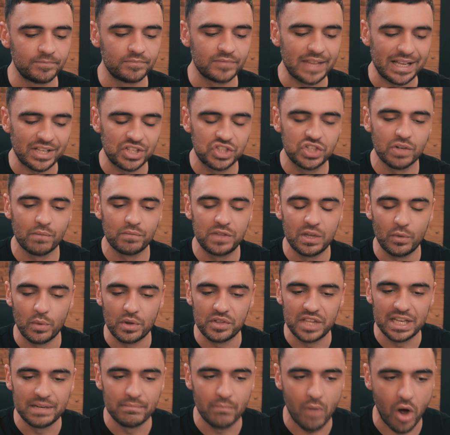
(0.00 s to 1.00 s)
That's something
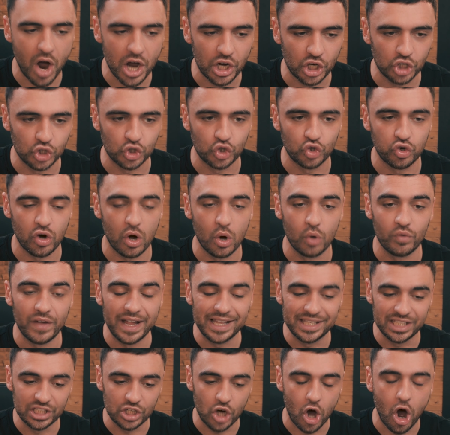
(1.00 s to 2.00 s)
within my control.
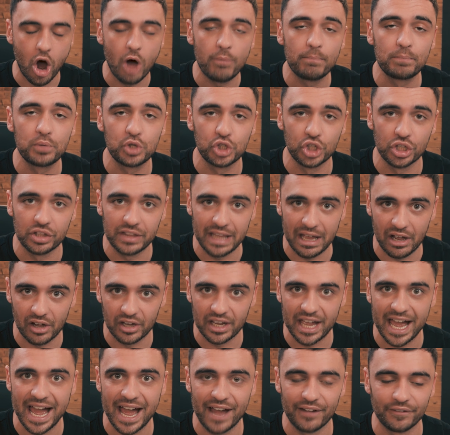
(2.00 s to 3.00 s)
It's an option that
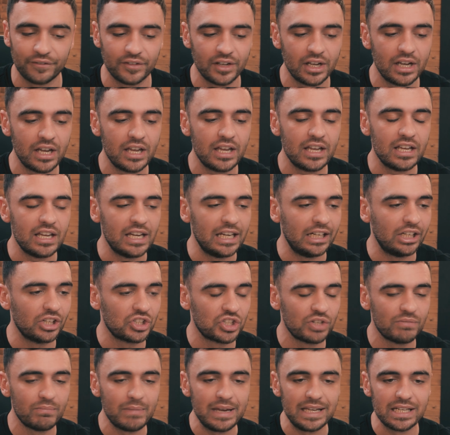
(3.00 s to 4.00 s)
I have. It
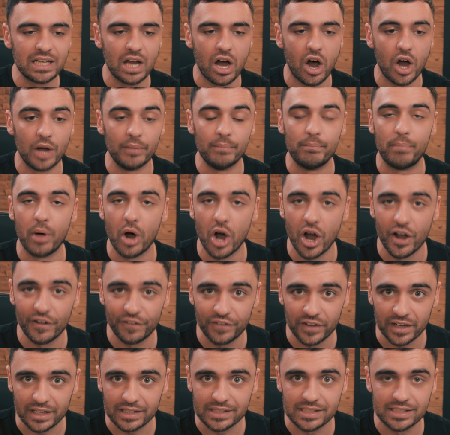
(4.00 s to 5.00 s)
doesn't mean that I'm
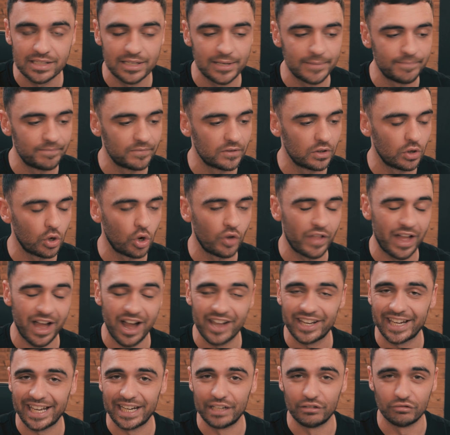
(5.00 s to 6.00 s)
perfect or that
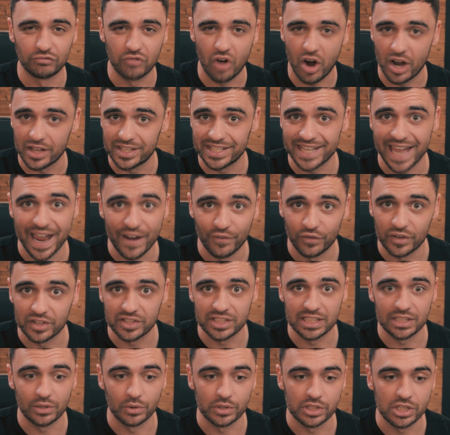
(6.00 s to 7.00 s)
I get it right every
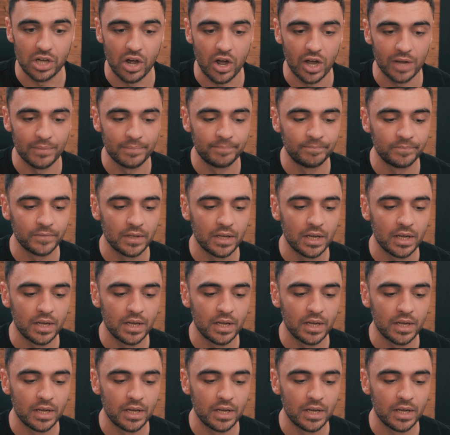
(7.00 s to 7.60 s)
single time.